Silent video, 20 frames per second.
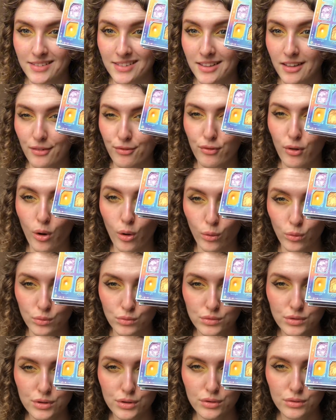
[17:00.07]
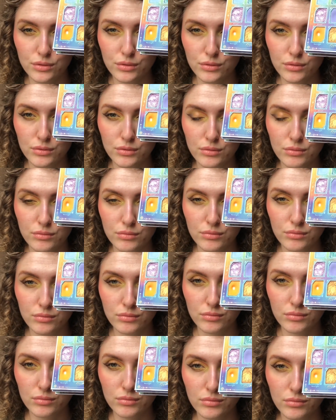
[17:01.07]
that I've owned.
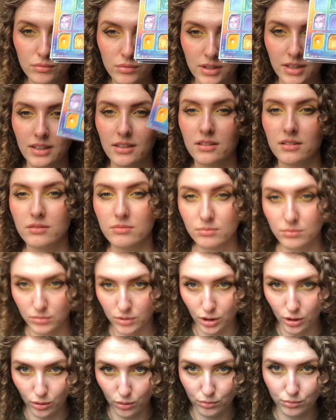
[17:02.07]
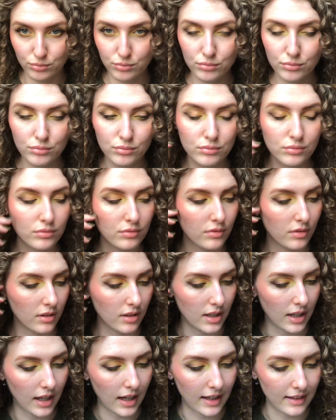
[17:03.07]
Like,
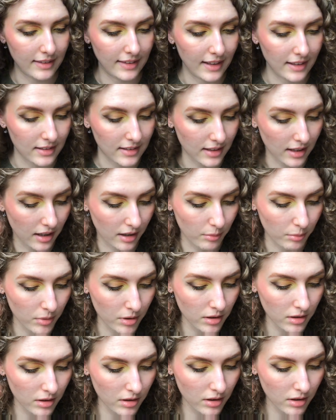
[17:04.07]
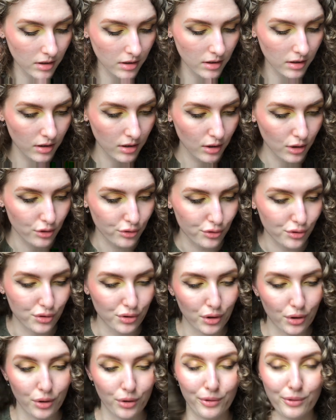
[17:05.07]
at that time.
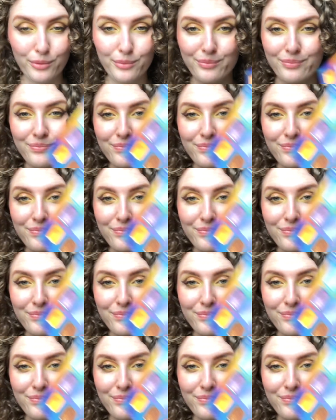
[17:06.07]
So